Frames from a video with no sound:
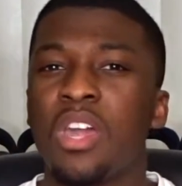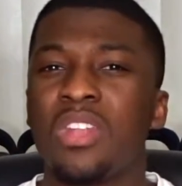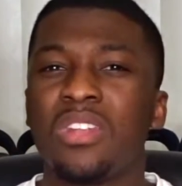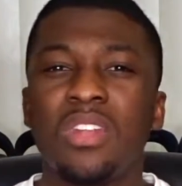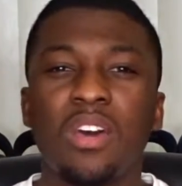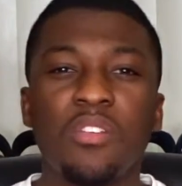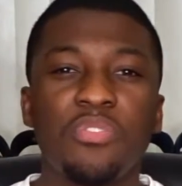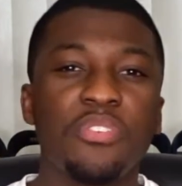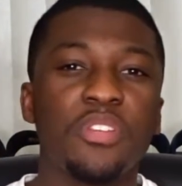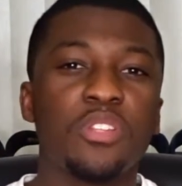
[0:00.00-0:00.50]

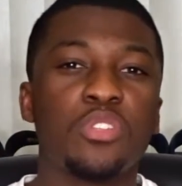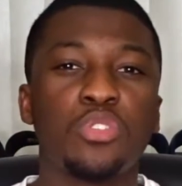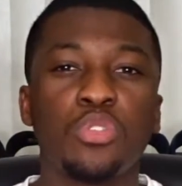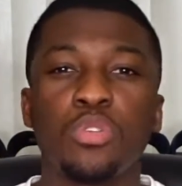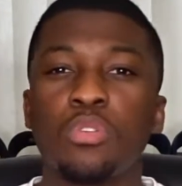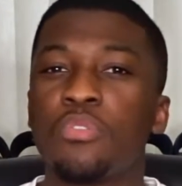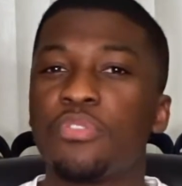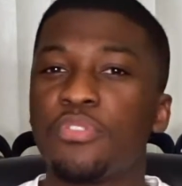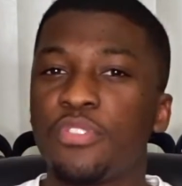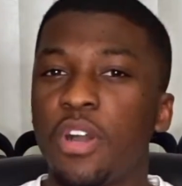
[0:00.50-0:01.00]
Nothing
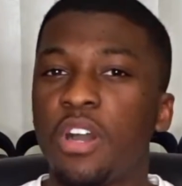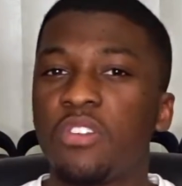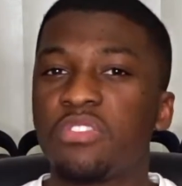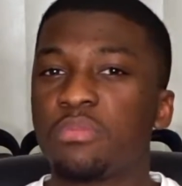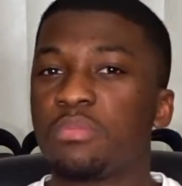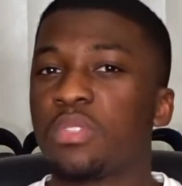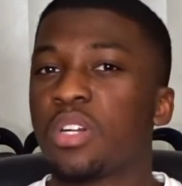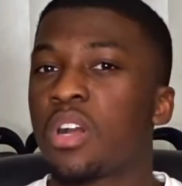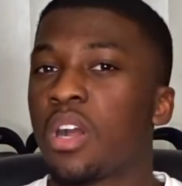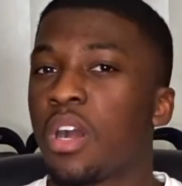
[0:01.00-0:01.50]
too far
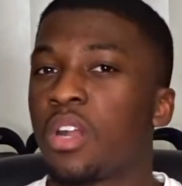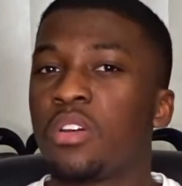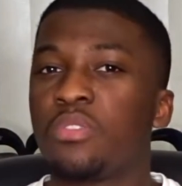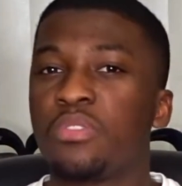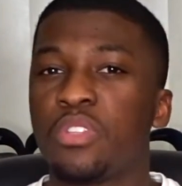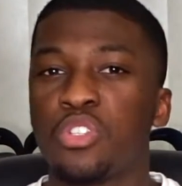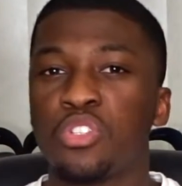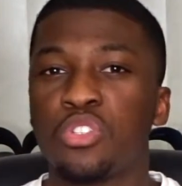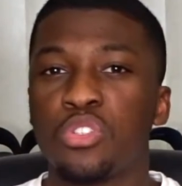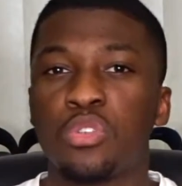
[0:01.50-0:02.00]
from the color of
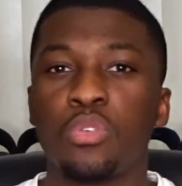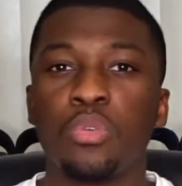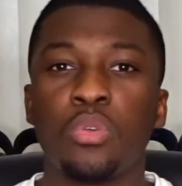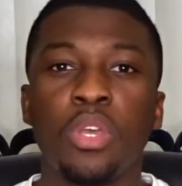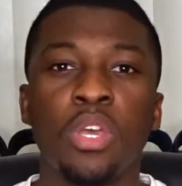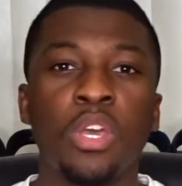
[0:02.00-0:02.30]
the shoe.